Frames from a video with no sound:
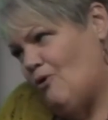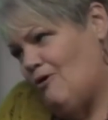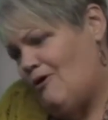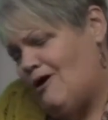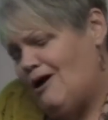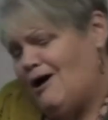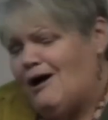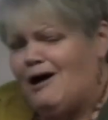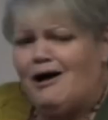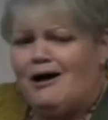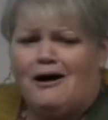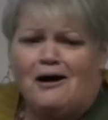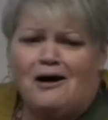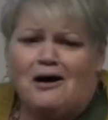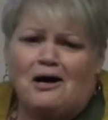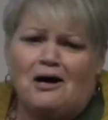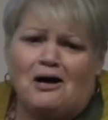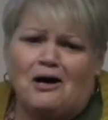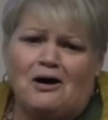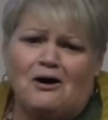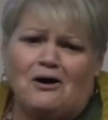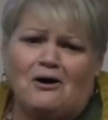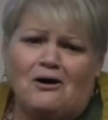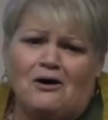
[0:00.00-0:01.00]
Look how
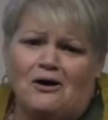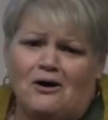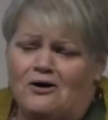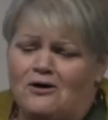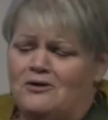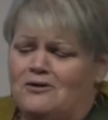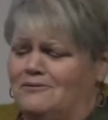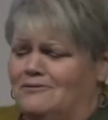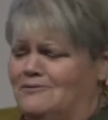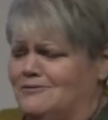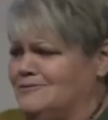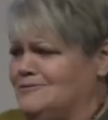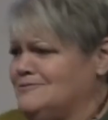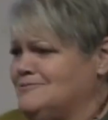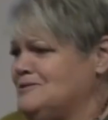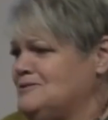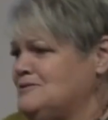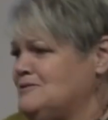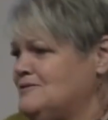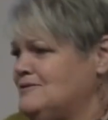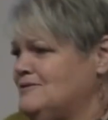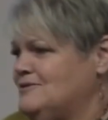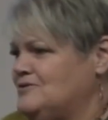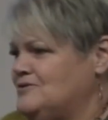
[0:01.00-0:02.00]
beautiful and healthy
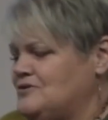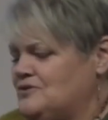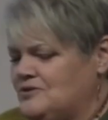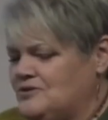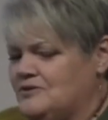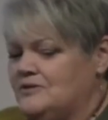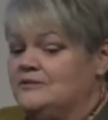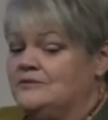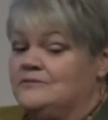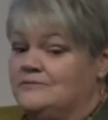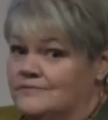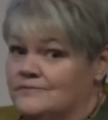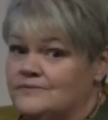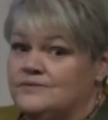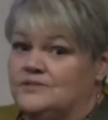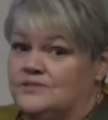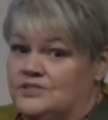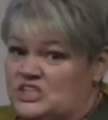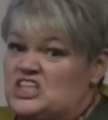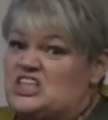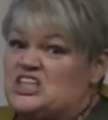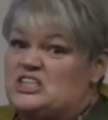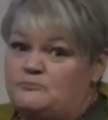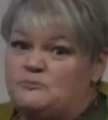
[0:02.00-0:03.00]
you are.
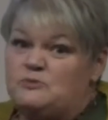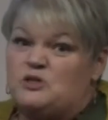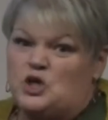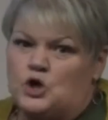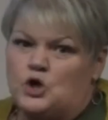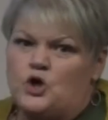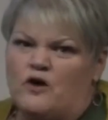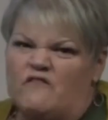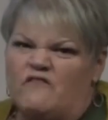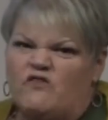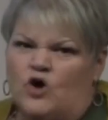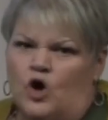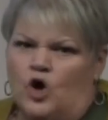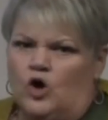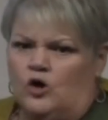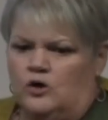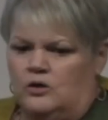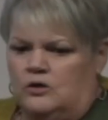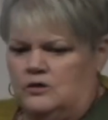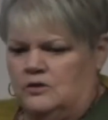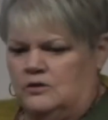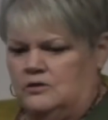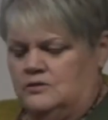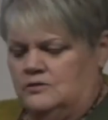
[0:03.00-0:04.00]
Today,
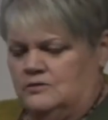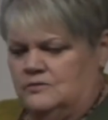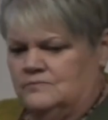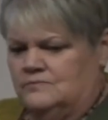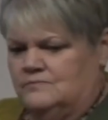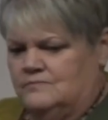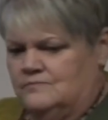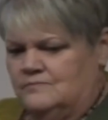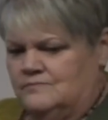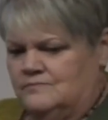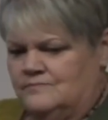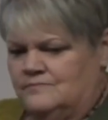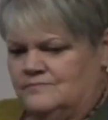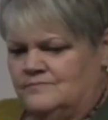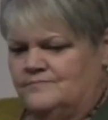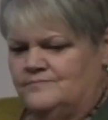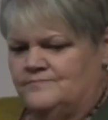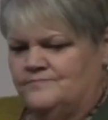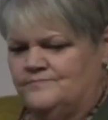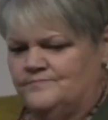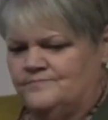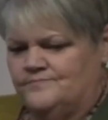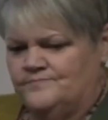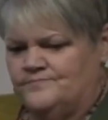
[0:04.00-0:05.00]
we need to
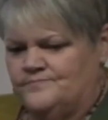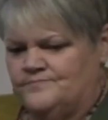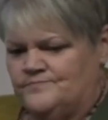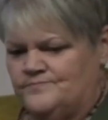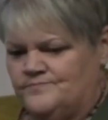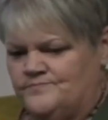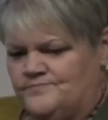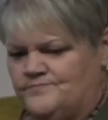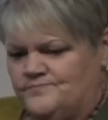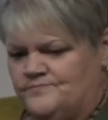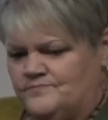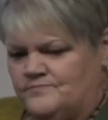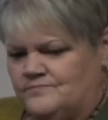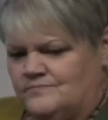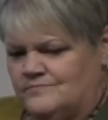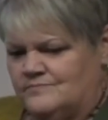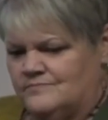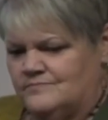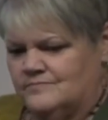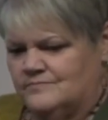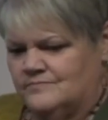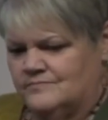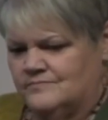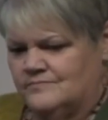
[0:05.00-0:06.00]
focus this
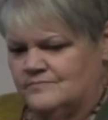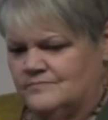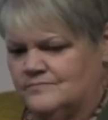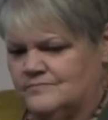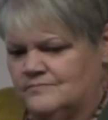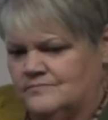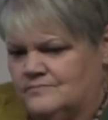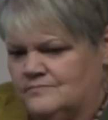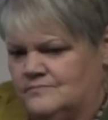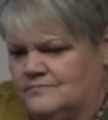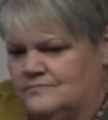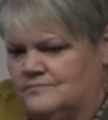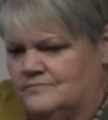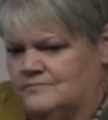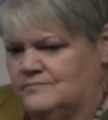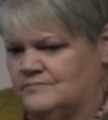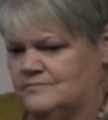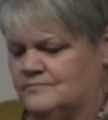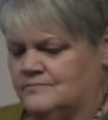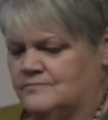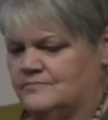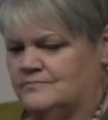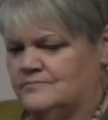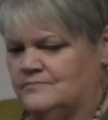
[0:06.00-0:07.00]
harvest because
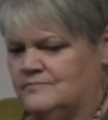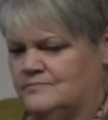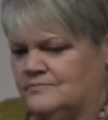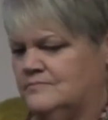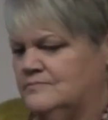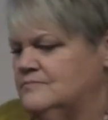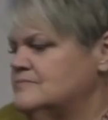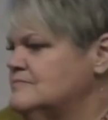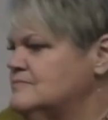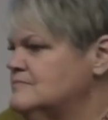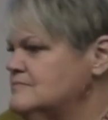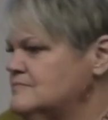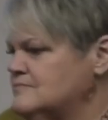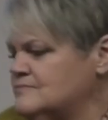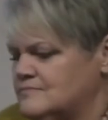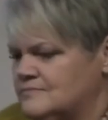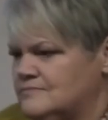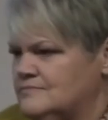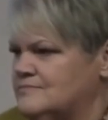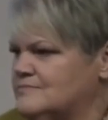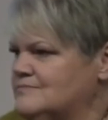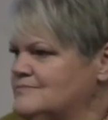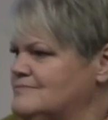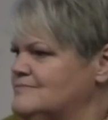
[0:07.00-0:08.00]
we're going to help
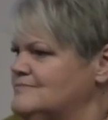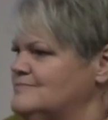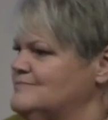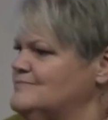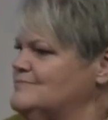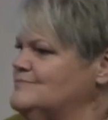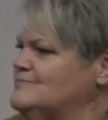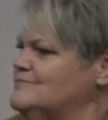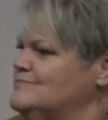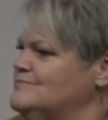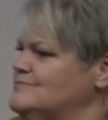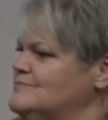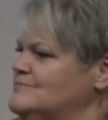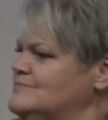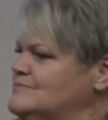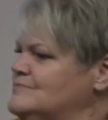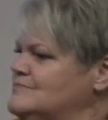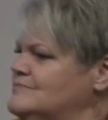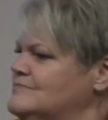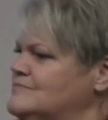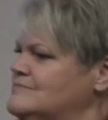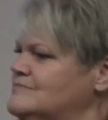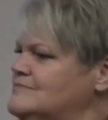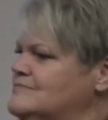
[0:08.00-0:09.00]
other
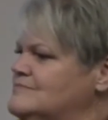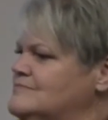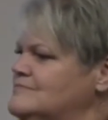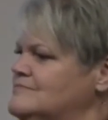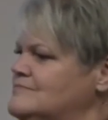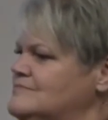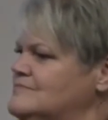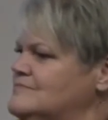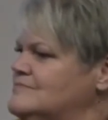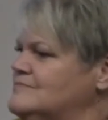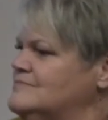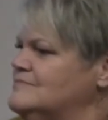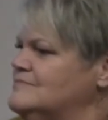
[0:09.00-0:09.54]
people.